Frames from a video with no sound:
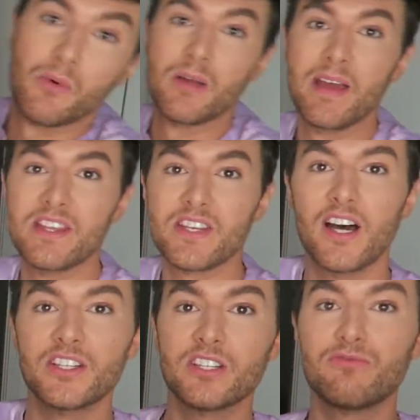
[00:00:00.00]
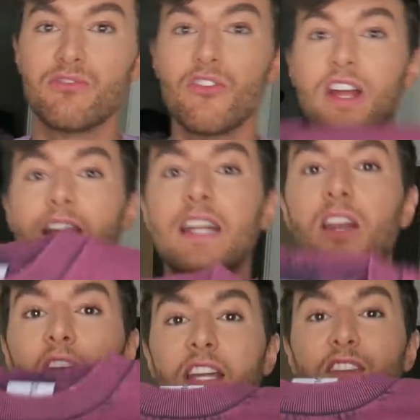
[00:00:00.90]
know what it means. I just really
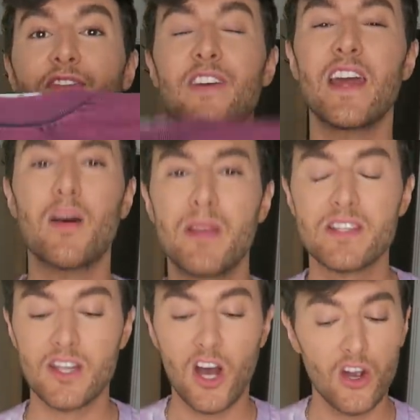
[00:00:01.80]
like the fit. I'm into